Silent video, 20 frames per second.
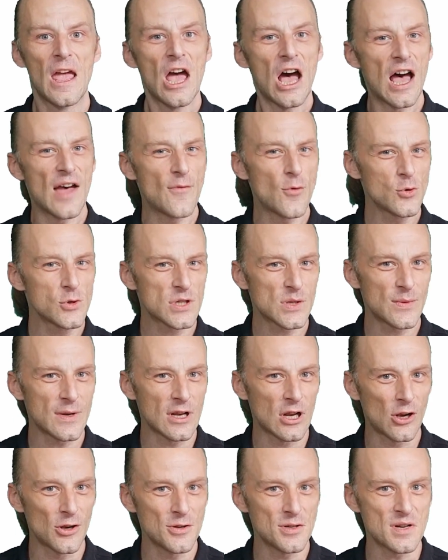I've also
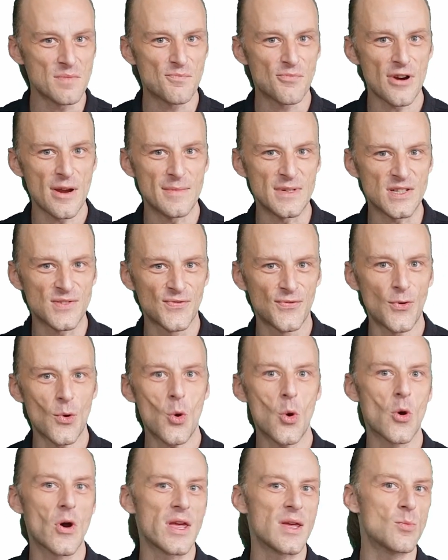included premise
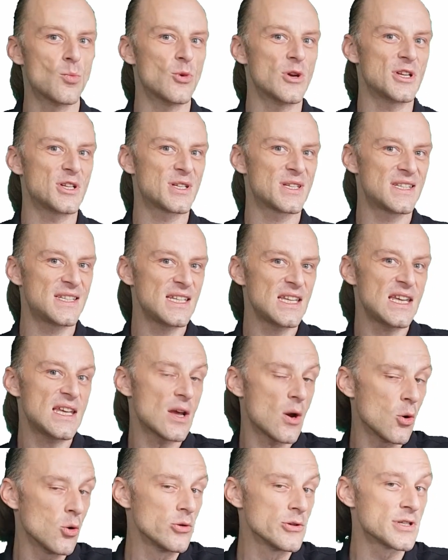4 in which C
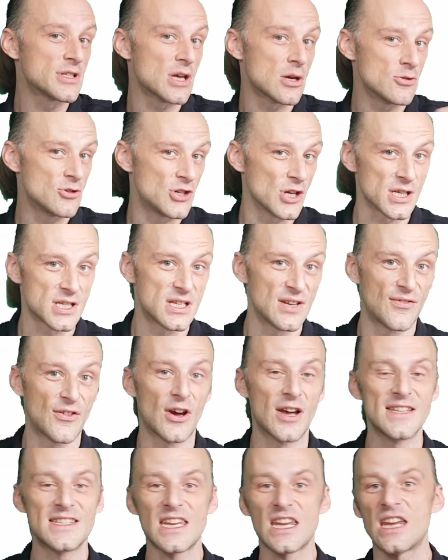also
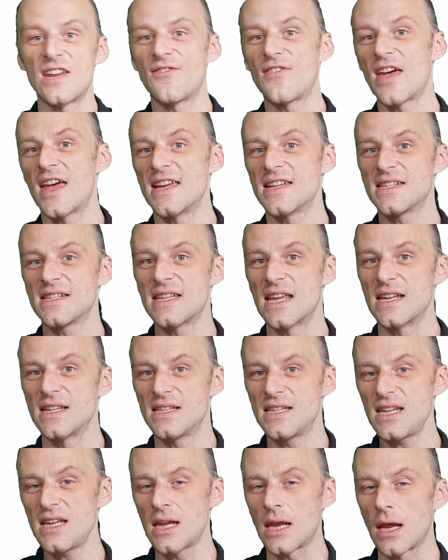justifies if S then
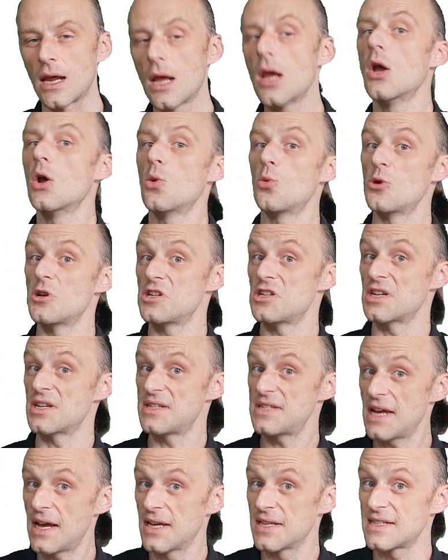T, which it
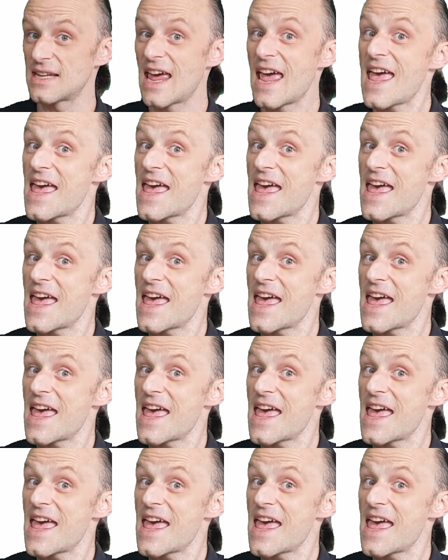does.